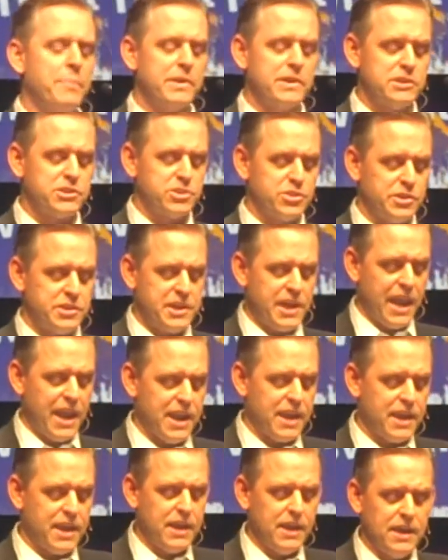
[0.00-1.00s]
companies should
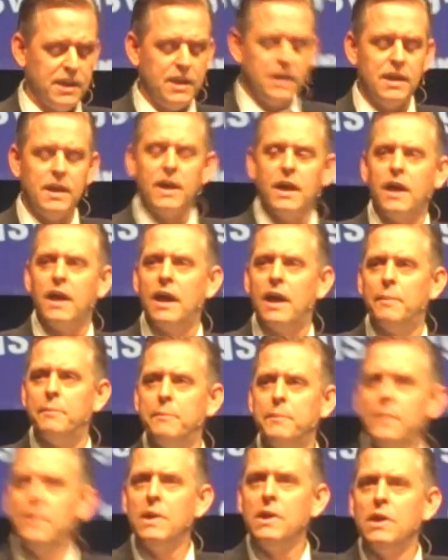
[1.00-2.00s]
take
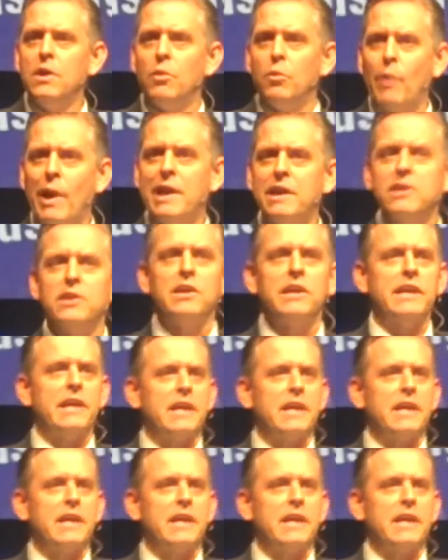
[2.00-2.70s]
when